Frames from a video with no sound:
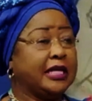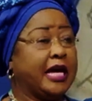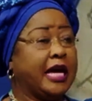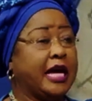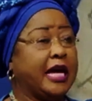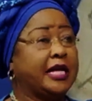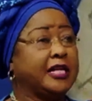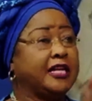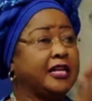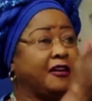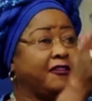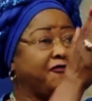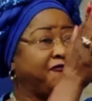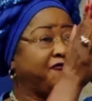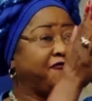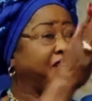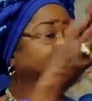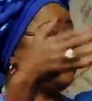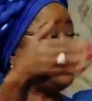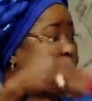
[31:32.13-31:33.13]
And
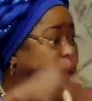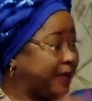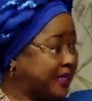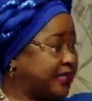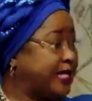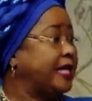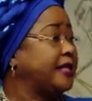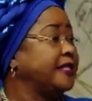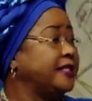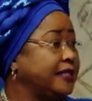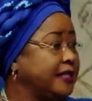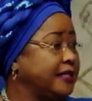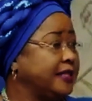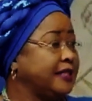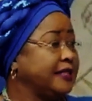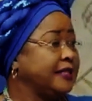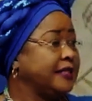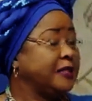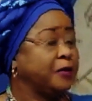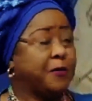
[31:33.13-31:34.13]
50%
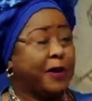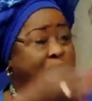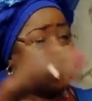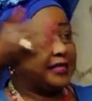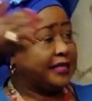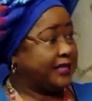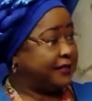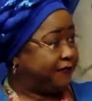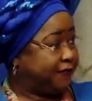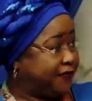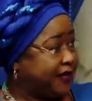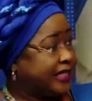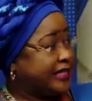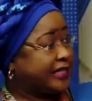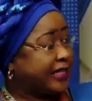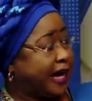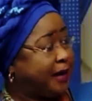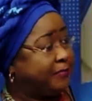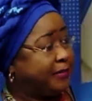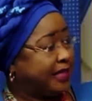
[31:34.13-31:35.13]
what the
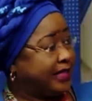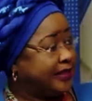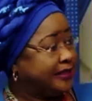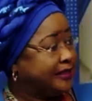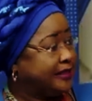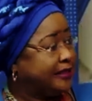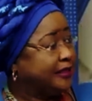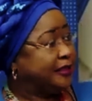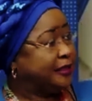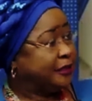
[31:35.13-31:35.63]
French company